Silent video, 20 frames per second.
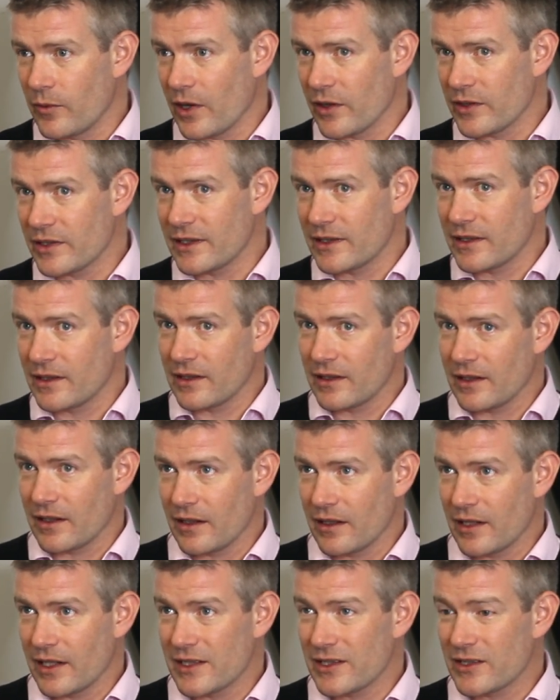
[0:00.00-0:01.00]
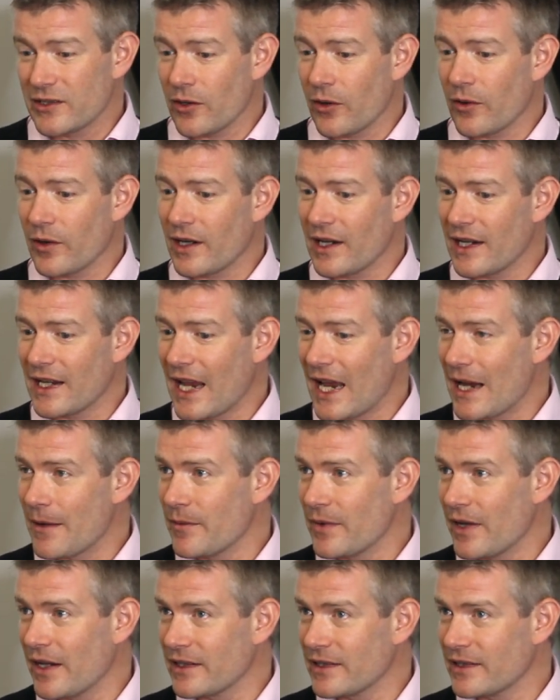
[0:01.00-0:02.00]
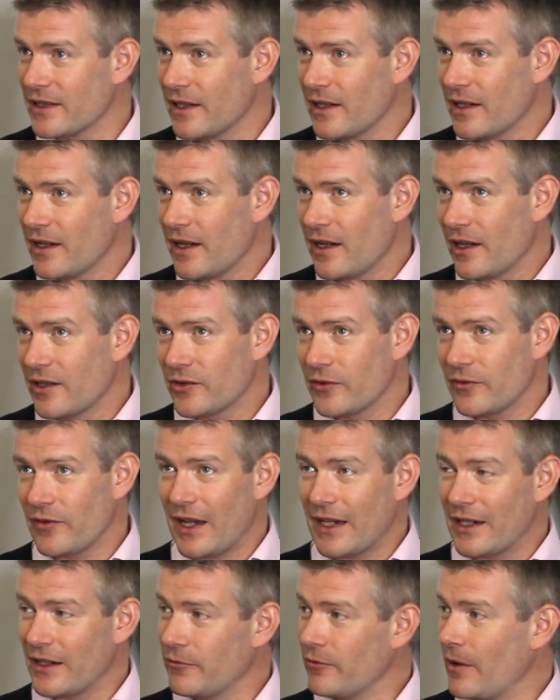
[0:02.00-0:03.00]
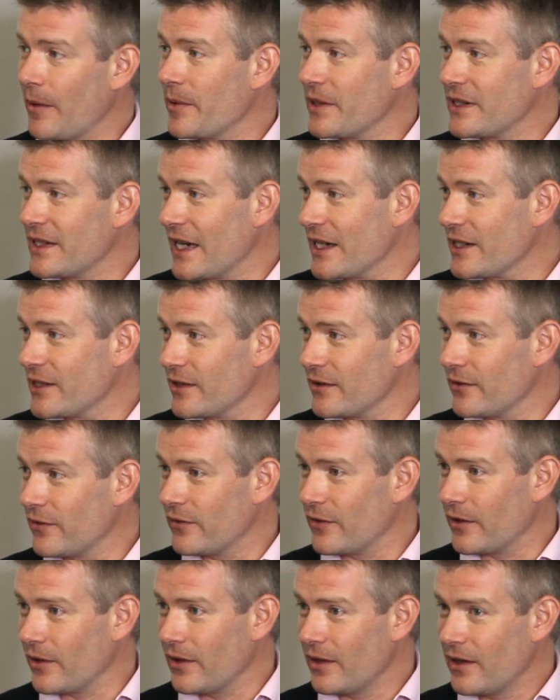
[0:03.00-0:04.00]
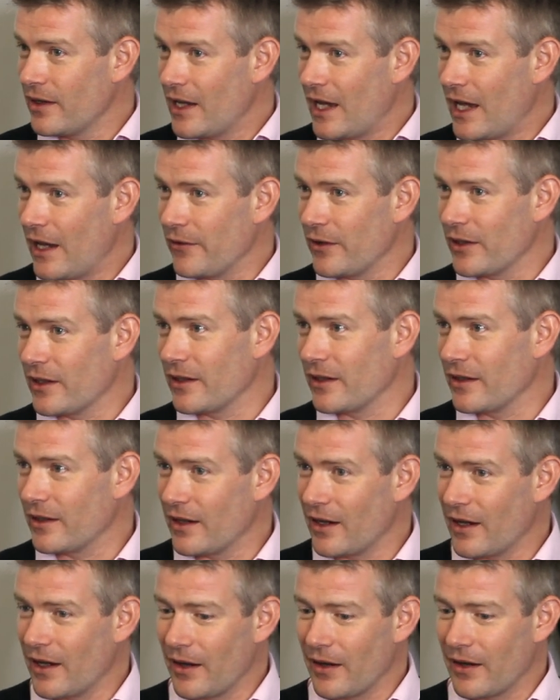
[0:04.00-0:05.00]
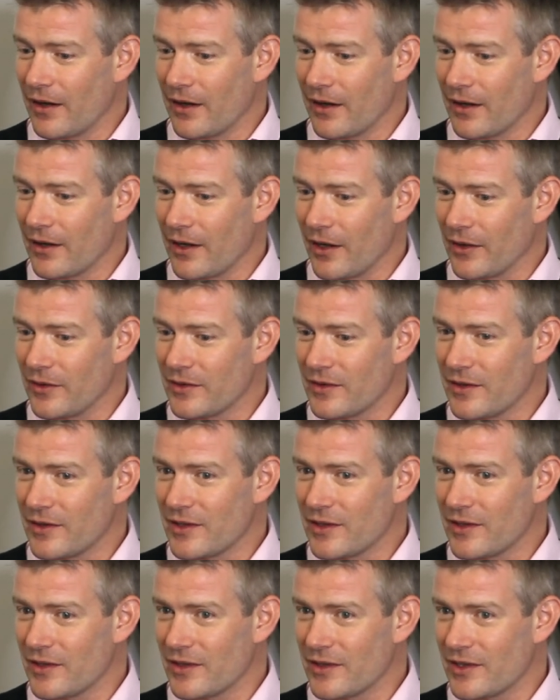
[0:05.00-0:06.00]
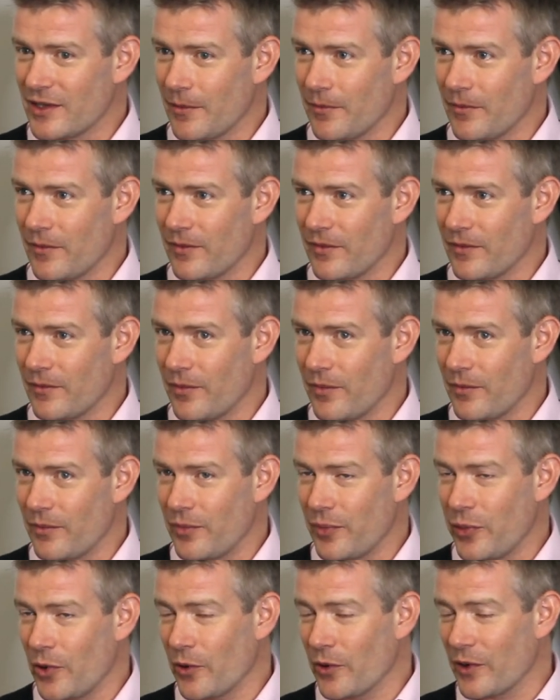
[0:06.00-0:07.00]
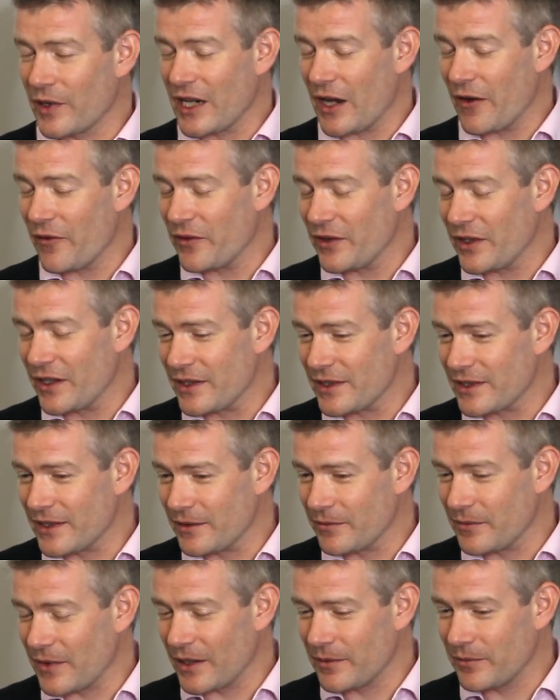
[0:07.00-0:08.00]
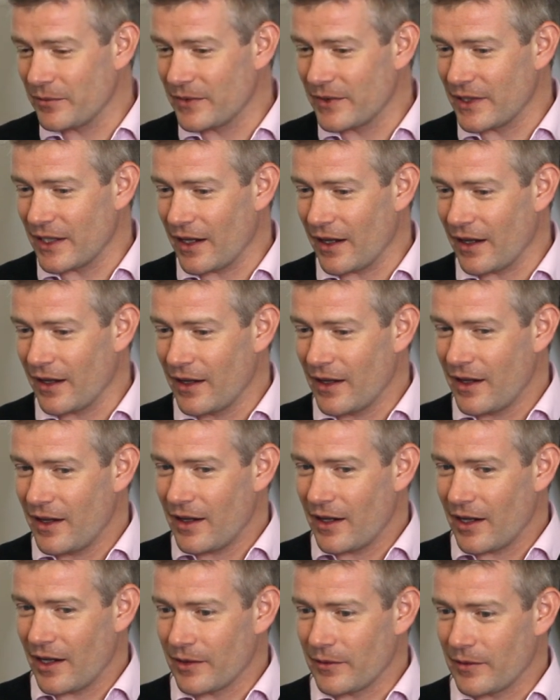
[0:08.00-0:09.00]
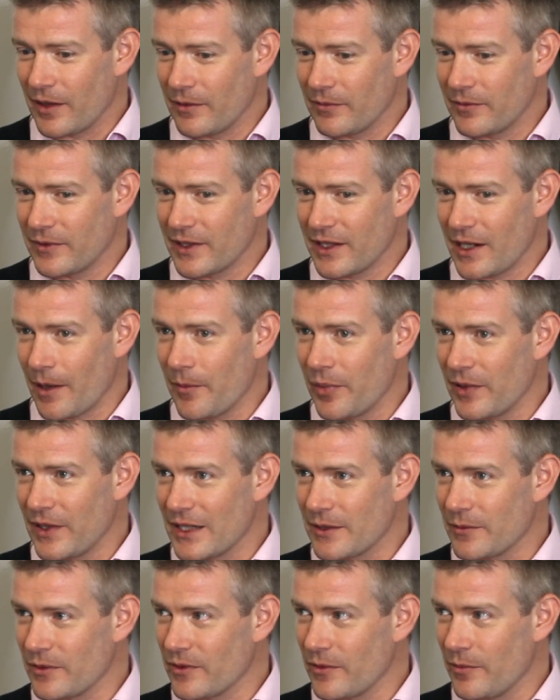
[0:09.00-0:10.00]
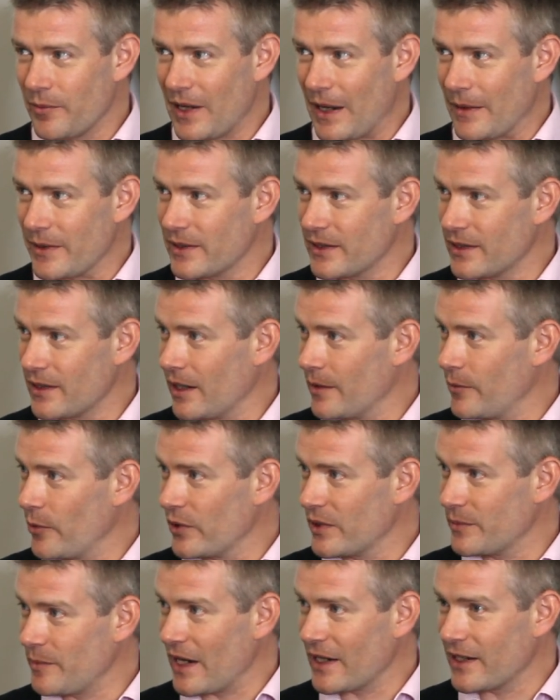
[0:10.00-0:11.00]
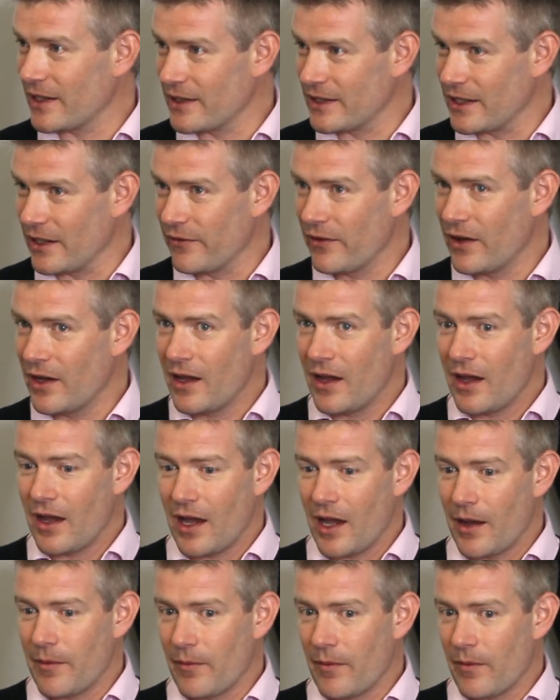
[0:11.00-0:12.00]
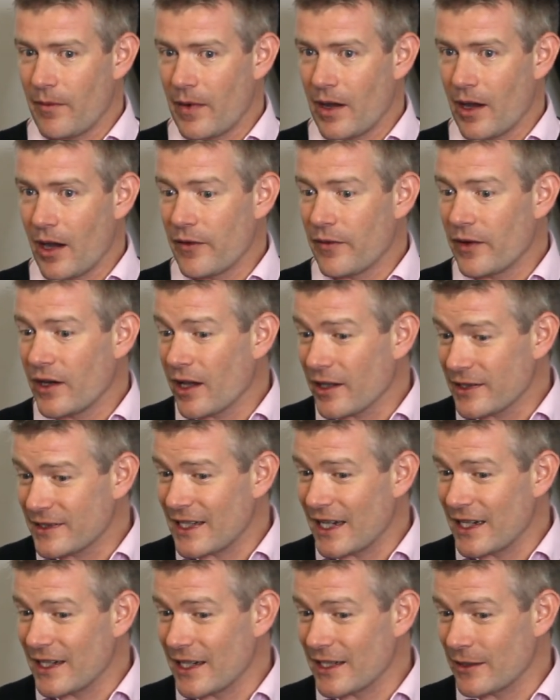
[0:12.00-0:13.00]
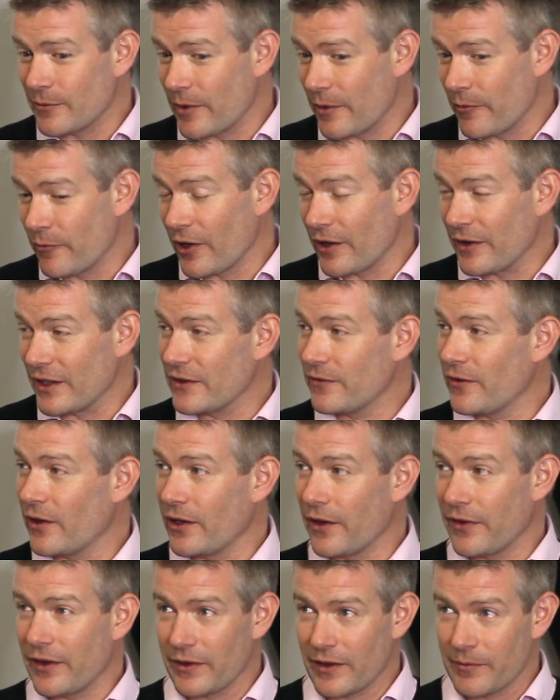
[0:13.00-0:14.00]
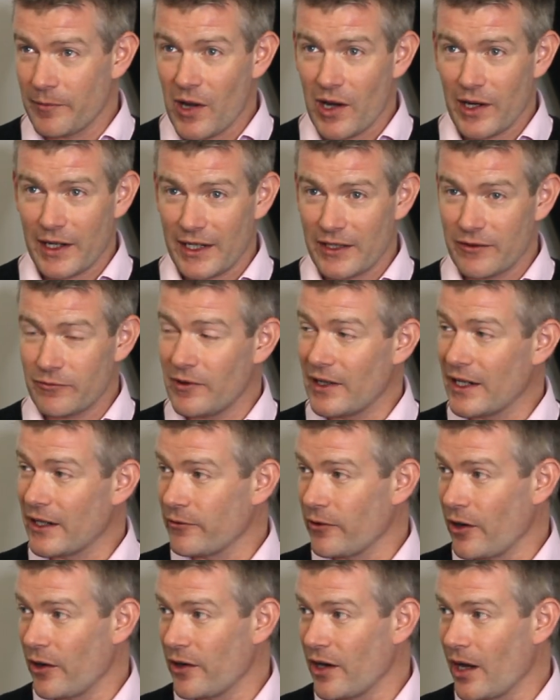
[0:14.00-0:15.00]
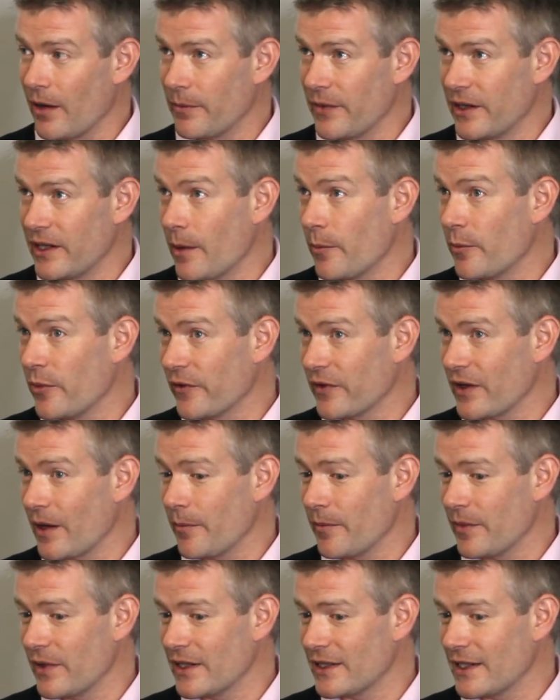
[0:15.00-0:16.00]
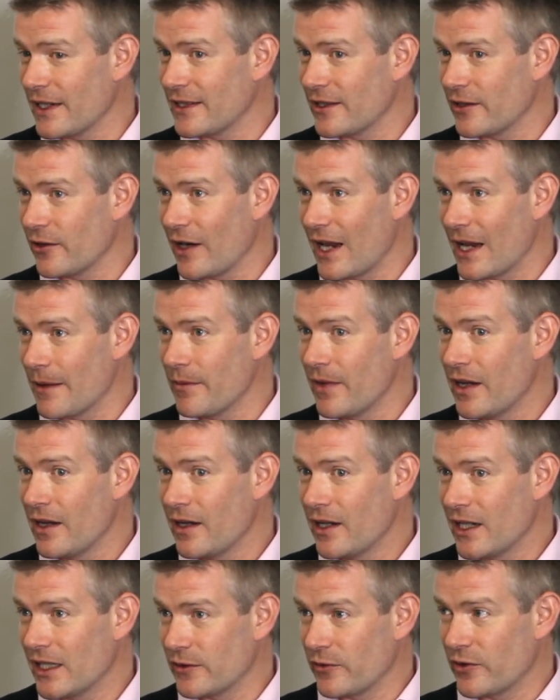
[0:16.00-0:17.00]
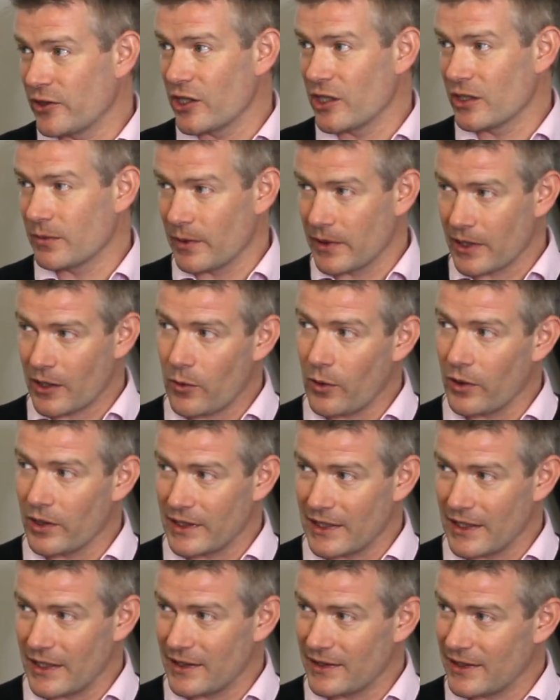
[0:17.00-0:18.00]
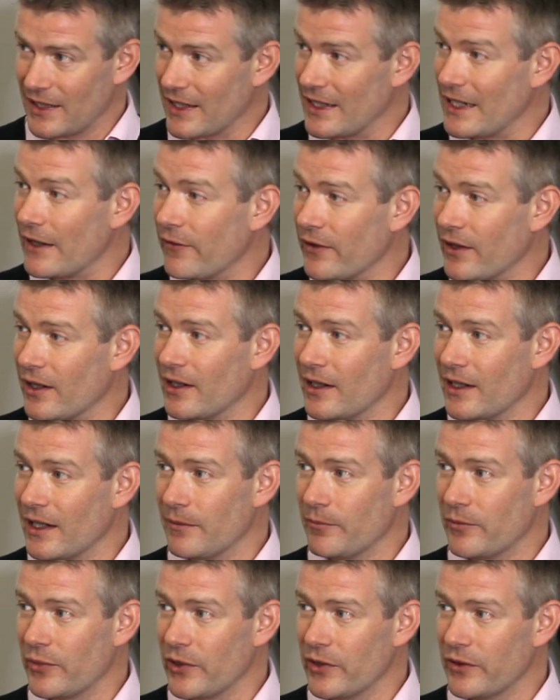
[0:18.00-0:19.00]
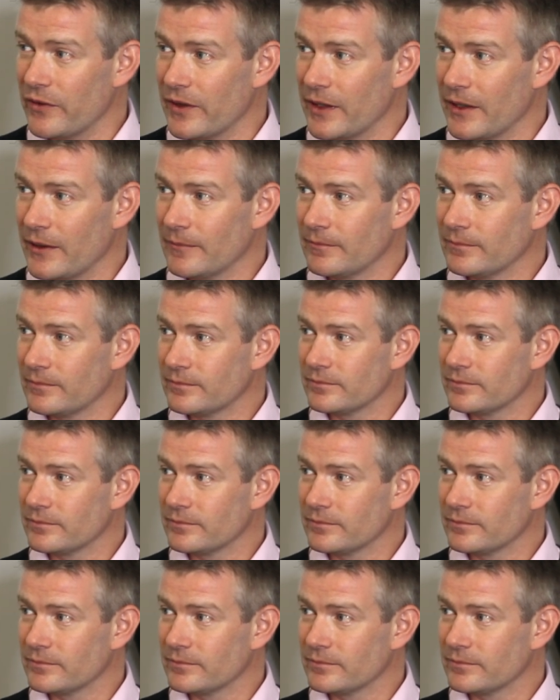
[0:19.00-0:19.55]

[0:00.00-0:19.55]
Whilst historically AIM has sort of had a reputation for having some poorer governance and companies which were perhaps slightly more speculative, over the last 10 years that we've run this fund, I think the market has really grown up. The number of companies listed on AIM has reduced, but the quality has significantly improved.